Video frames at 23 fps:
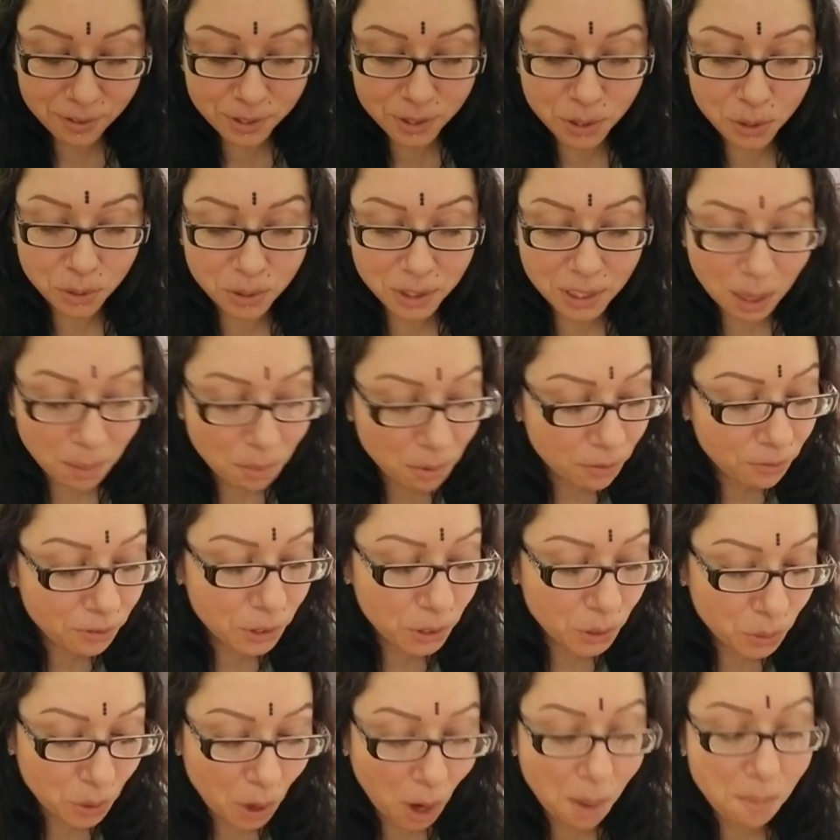So some of
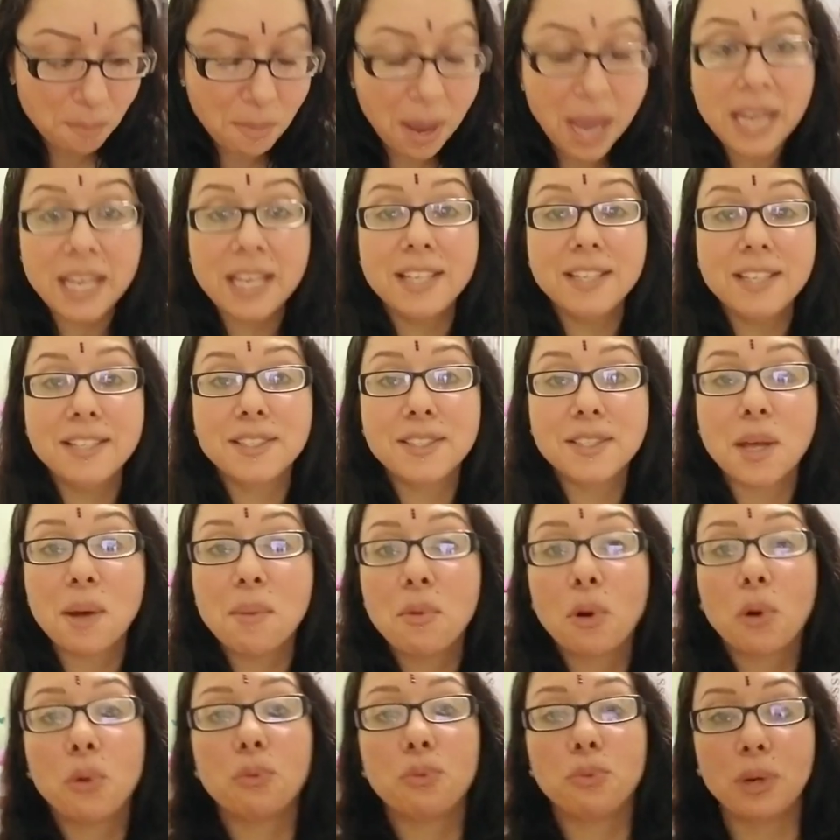you are making some
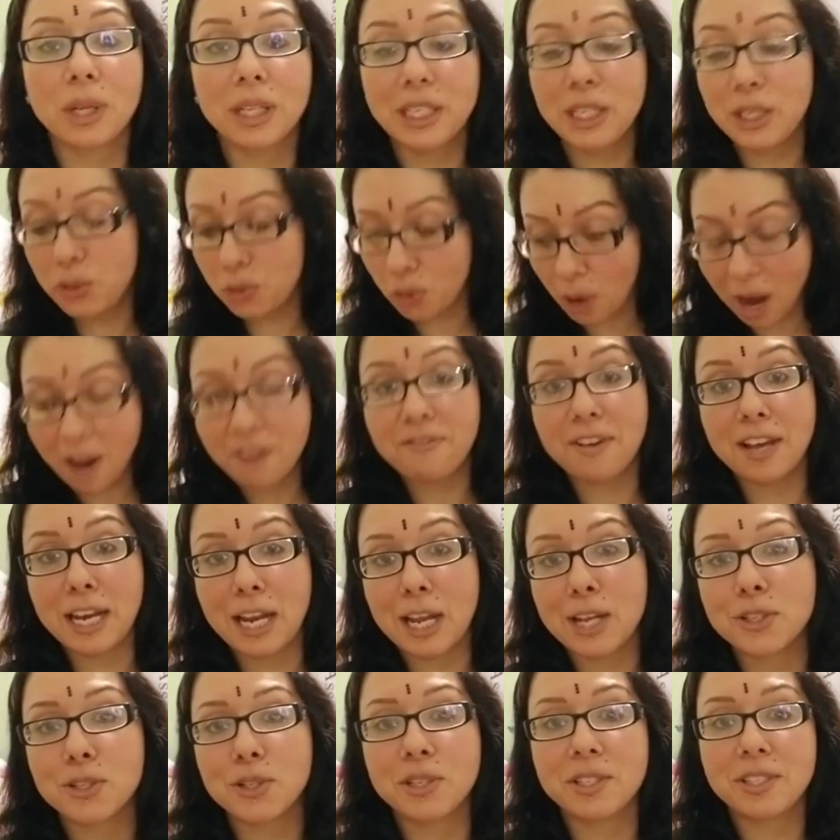really great
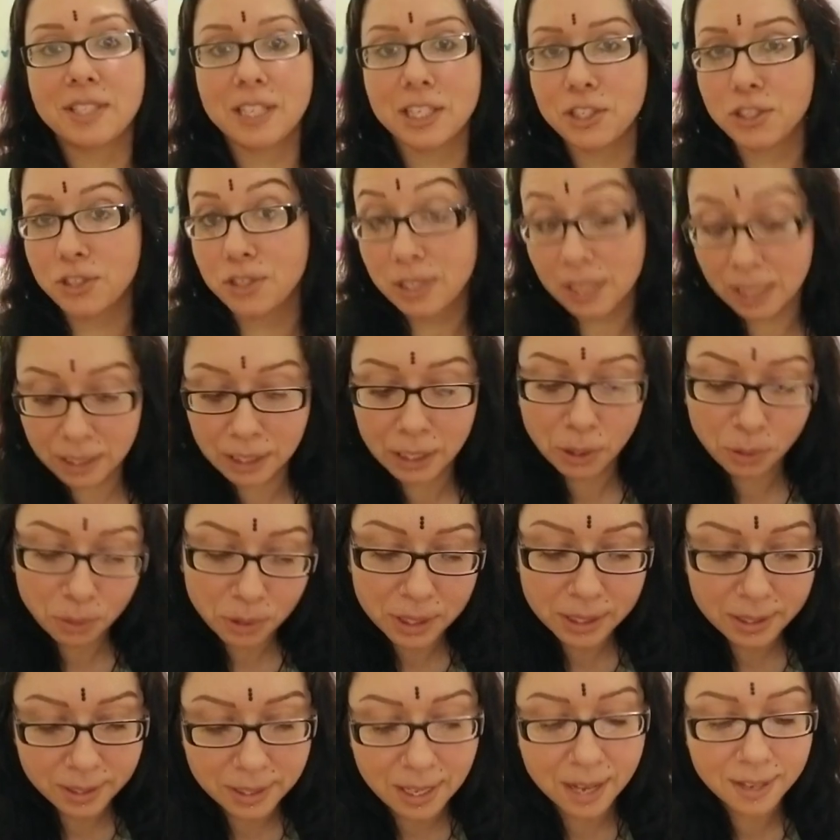financial decisions. It
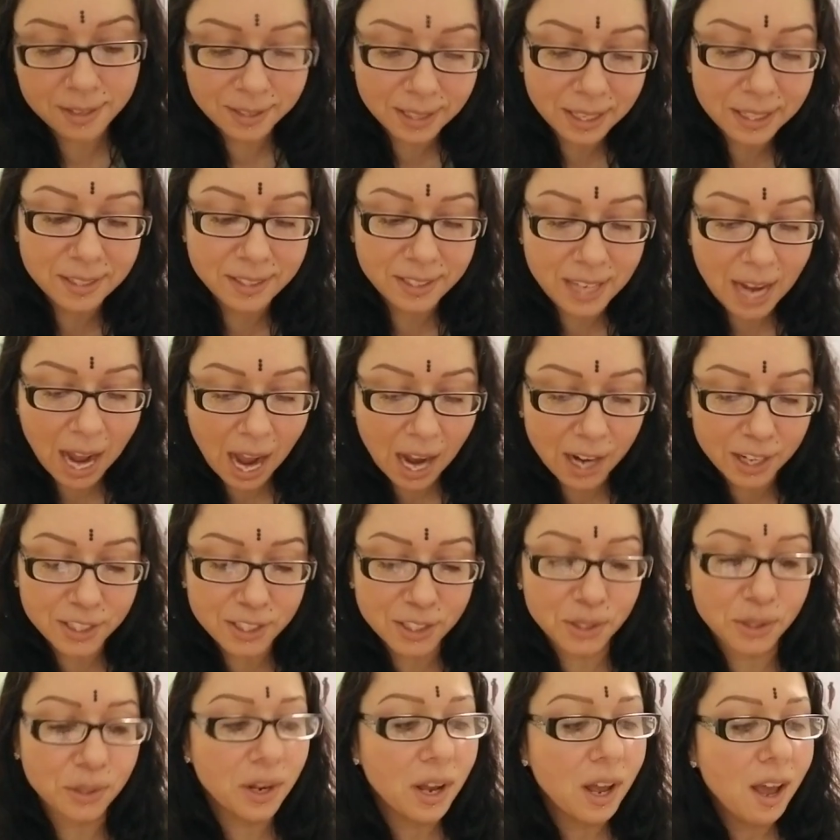literally says in stock
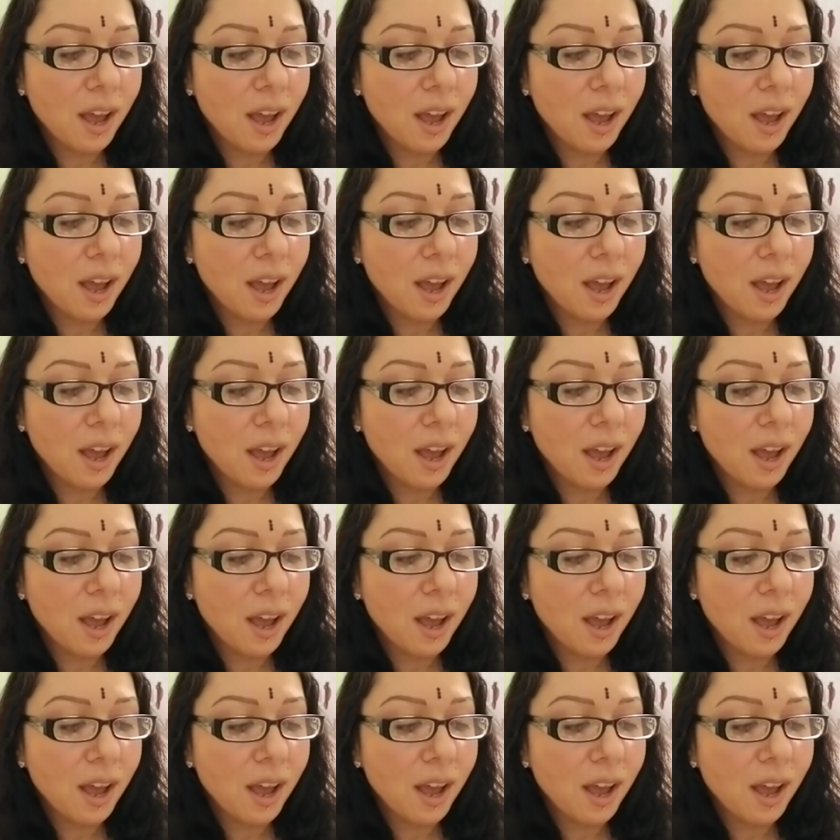too.